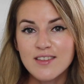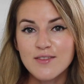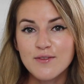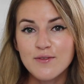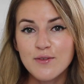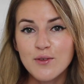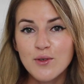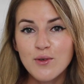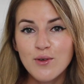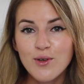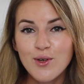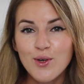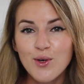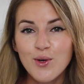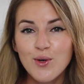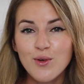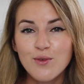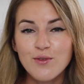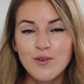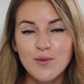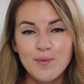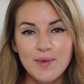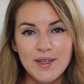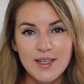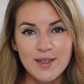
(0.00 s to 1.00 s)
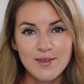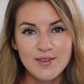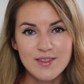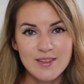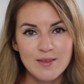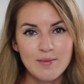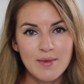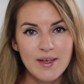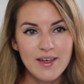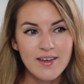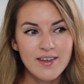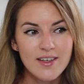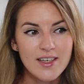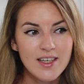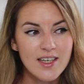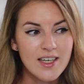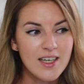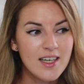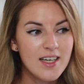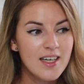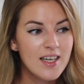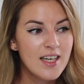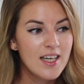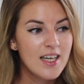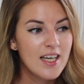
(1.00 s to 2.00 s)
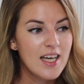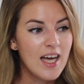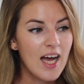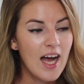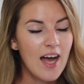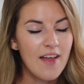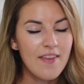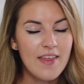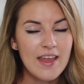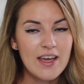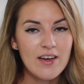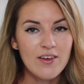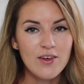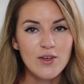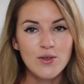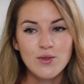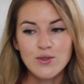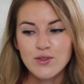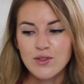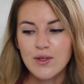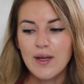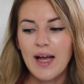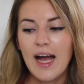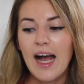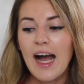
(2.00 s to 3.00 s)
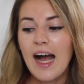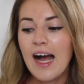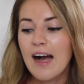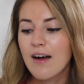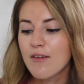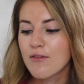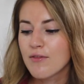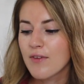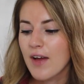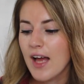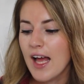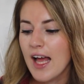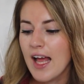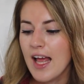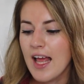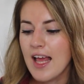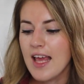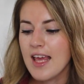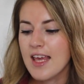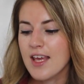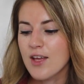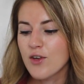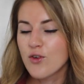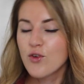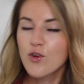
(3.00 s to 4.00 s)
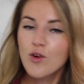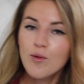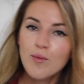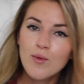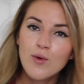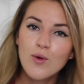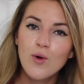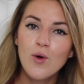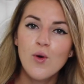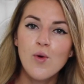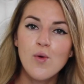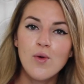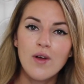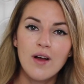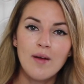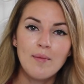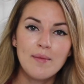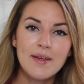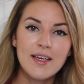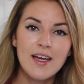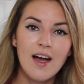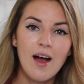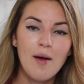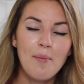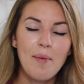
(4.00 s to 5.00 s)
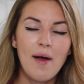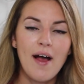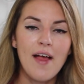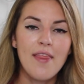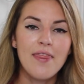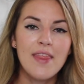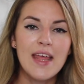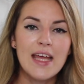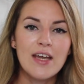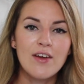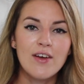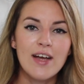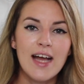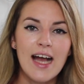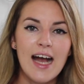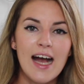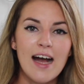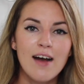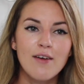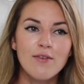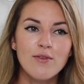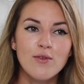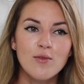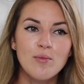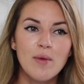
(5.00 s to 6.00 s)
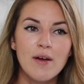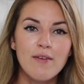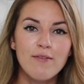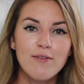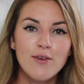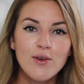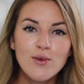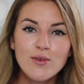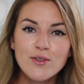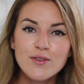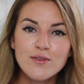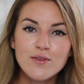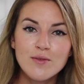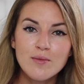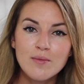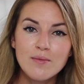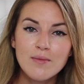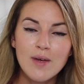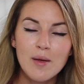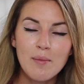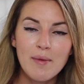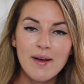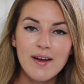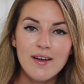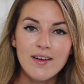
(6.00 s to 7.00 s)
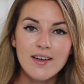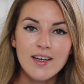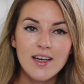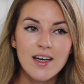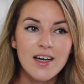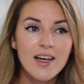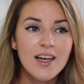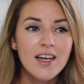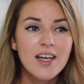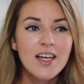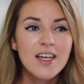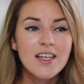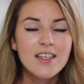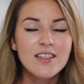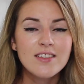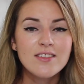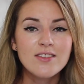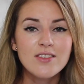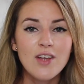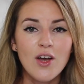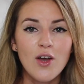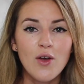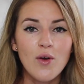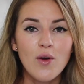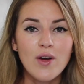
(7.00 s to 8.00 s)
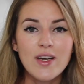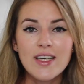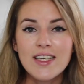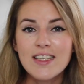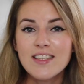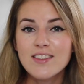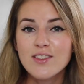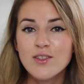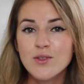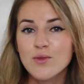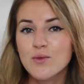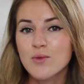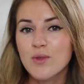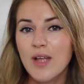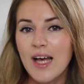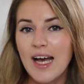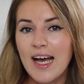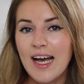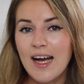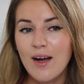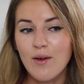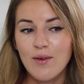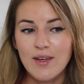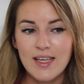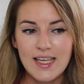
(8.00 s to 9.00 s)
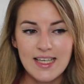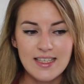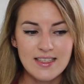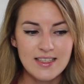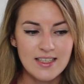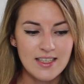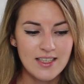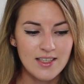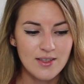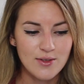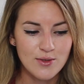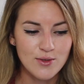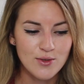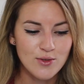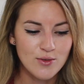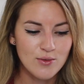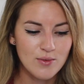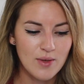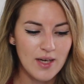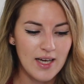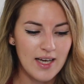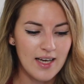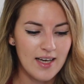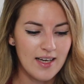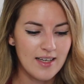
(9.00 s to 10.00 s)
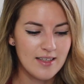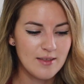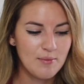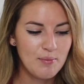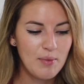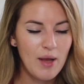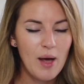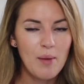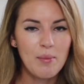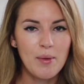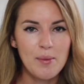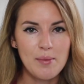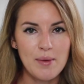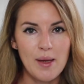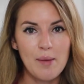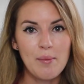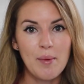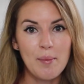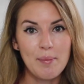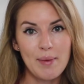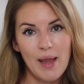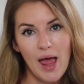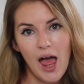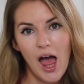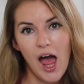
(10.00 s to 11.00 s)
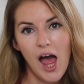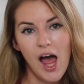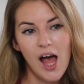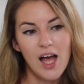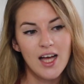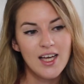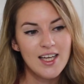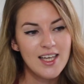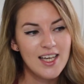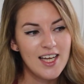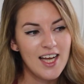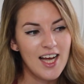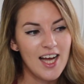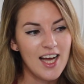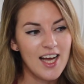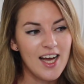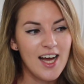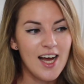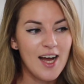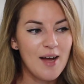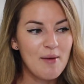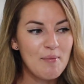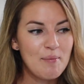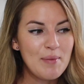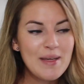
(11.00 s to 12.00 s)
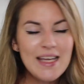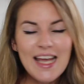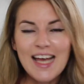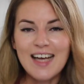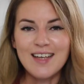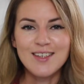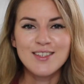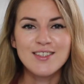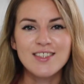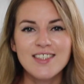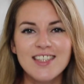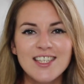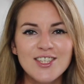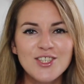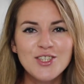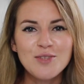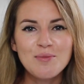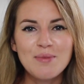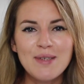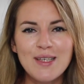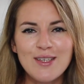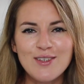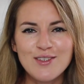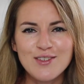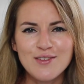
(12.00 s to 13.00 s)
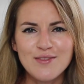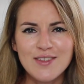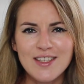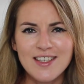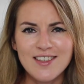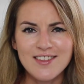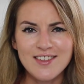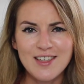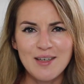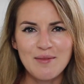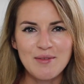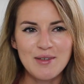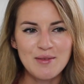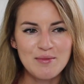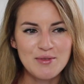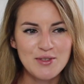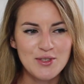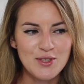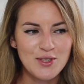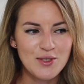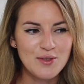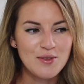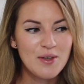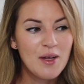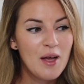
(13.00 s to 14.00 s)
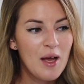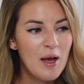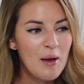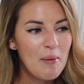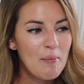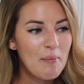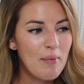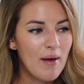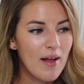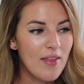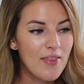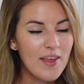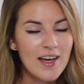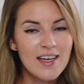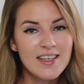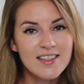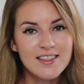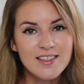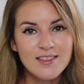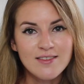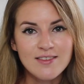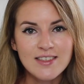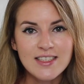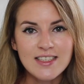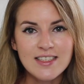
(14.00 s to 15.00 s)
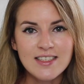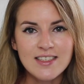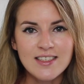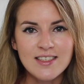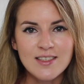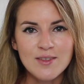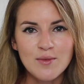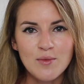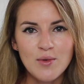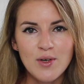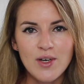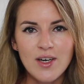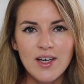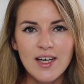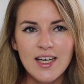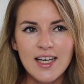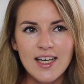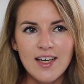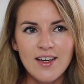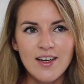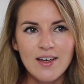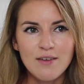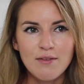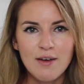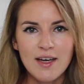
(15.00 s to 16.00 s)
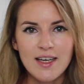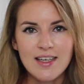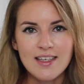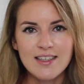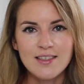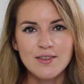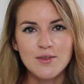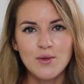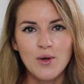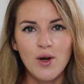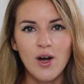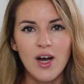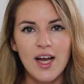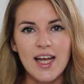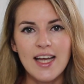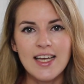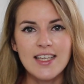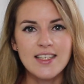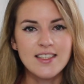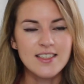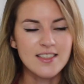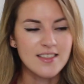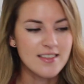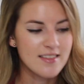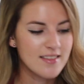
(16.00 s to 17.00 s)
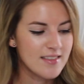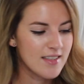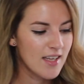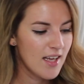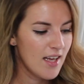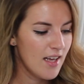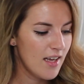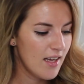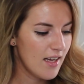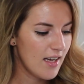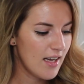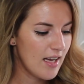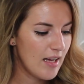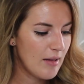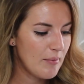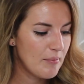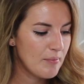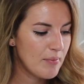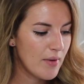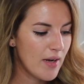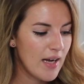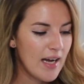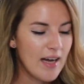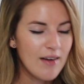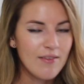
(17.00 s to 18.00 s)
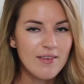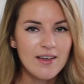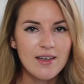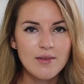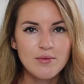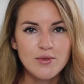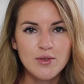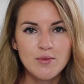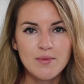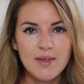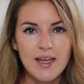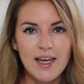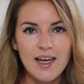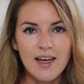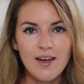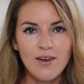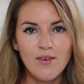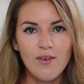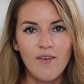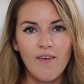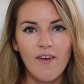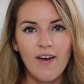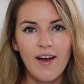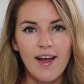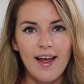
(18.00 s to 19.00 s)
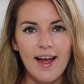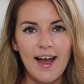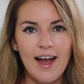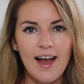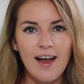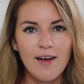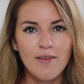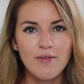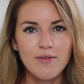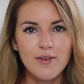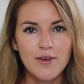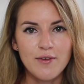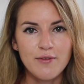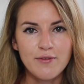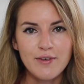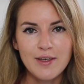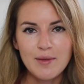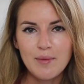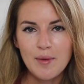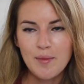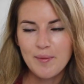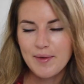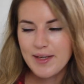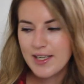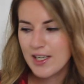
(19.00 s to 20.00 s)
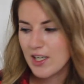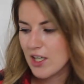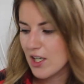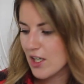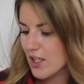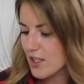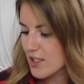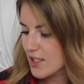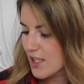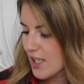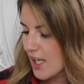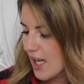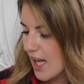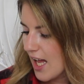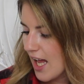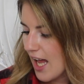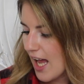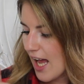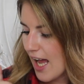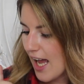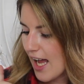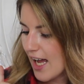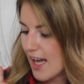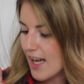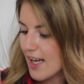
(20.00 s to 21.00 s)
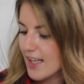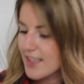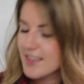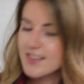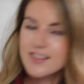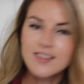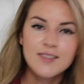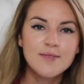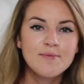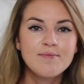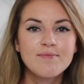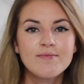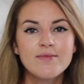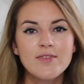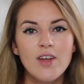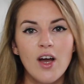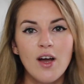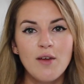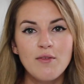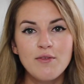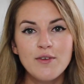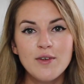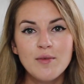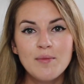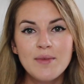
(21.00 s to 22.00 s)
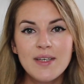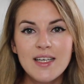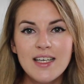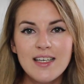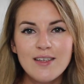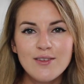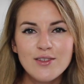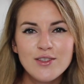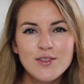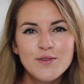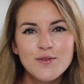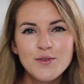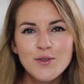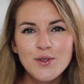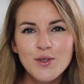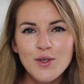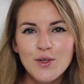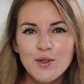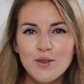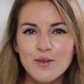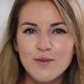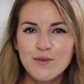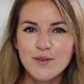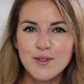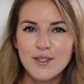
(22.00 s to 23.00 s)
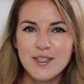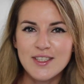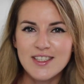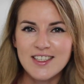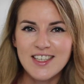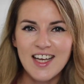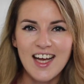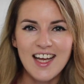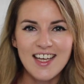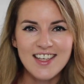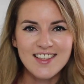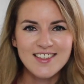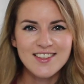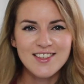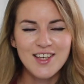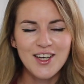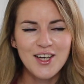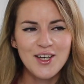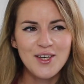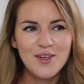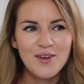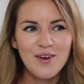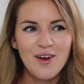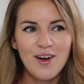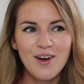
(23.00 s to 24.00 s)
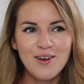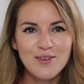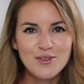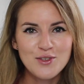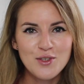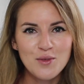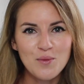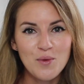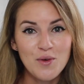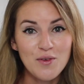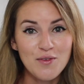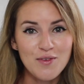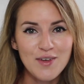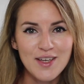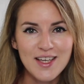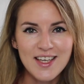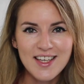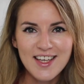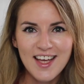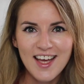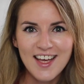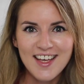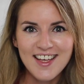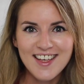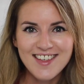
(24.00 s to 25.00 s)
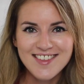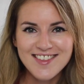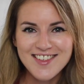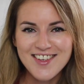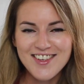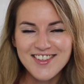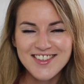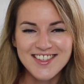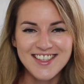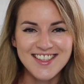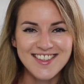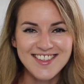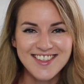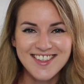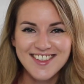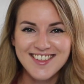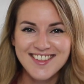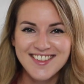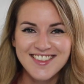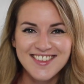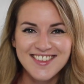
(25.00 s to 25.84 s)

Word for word: Sephora haul from when I was in America and then I also have a normal haul coming up and then I have all my vlogs from America so I need to sort all that out and edit it all and blah blah blah blah blah um, but yeah so there should be lots of videos coming up soon but that is the reason why I've had a little hiatus um, but I have a laptop now, I have a free memory card and I'm filming a little Sephora haul for you today so I'll stop waffling and get started.